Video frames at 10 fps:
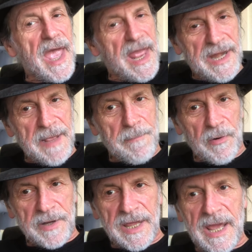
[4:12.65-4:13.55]

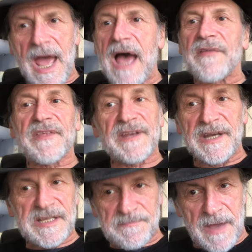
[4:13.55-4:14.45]
anybody other
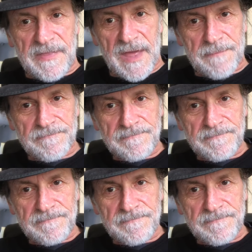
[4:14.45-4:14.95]
than his mother.